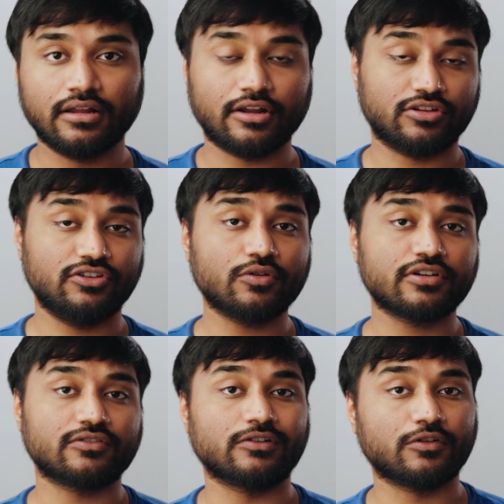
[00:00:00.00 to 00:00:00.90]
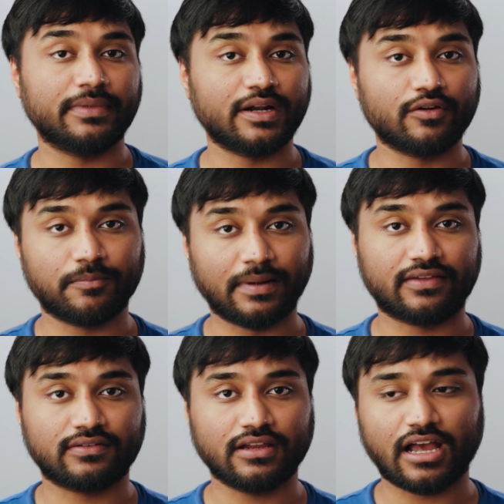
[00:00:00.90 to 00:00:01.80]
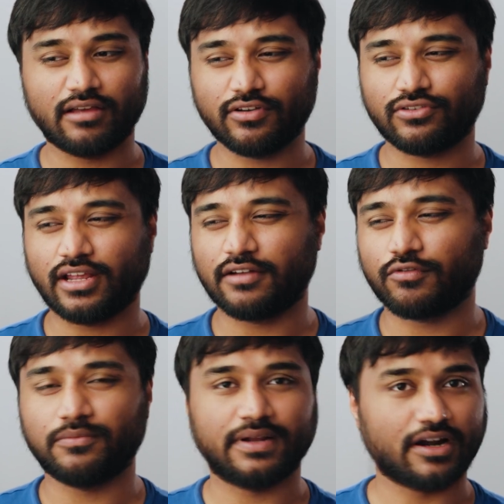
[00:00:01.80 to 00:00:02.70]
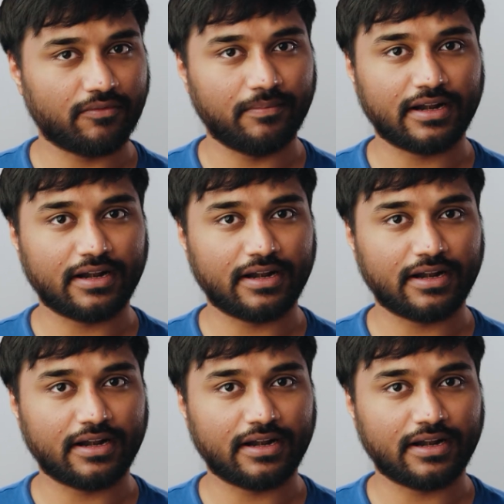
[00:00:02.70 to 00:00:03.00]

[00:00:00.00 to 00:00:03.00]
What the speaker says: Now the yoke is also made out of plastic. I wish that it was made out of